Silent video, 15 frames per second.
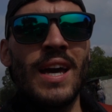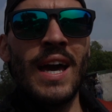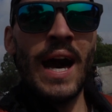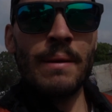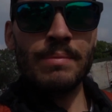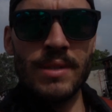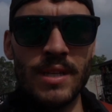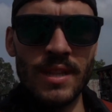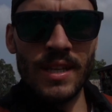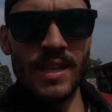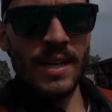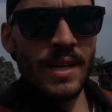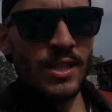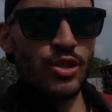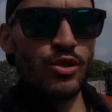hopped on
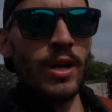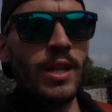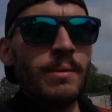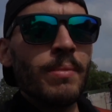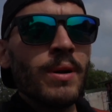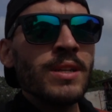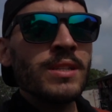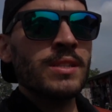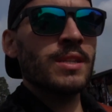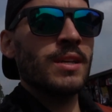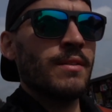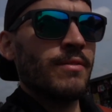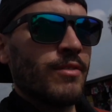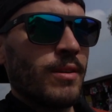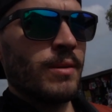the trolley bus
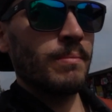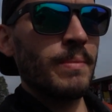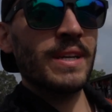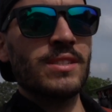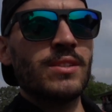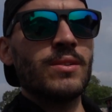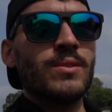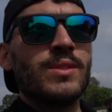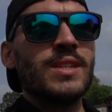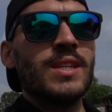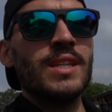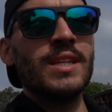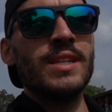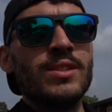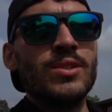from Mexico
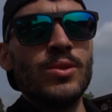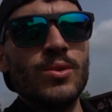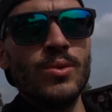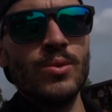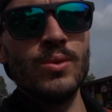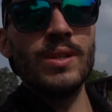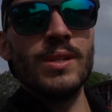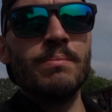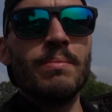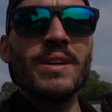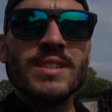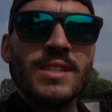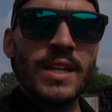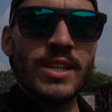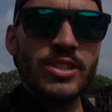City to the bus
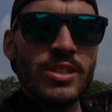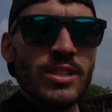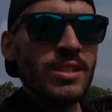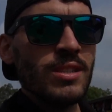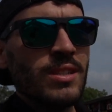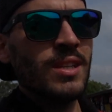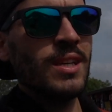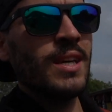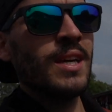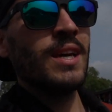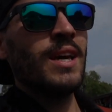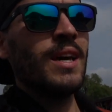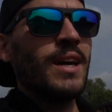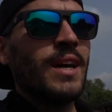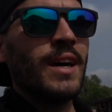station,
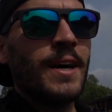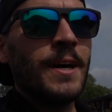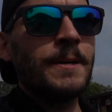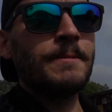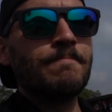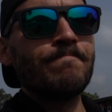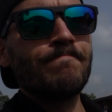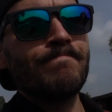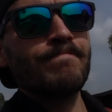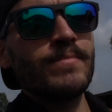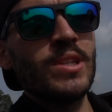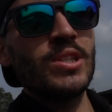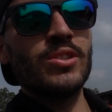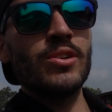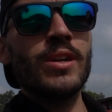
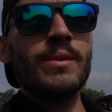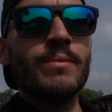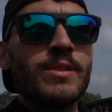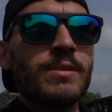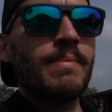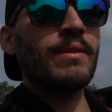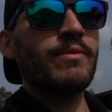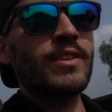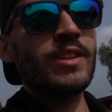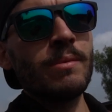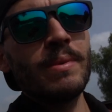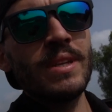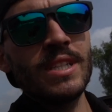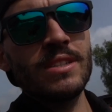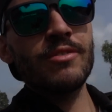the journey was about 50
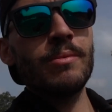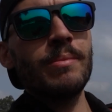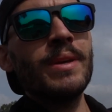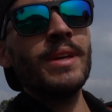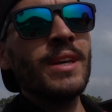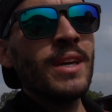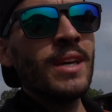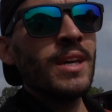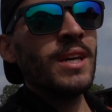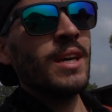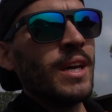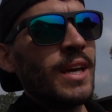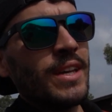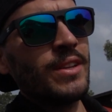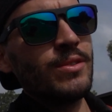minutes for me,
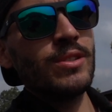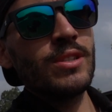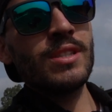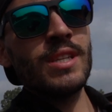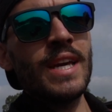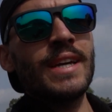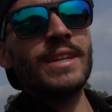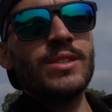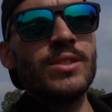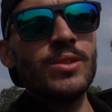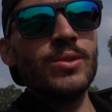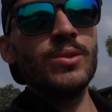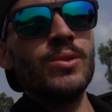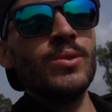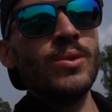and you just take it
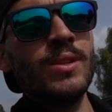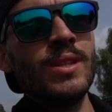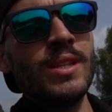to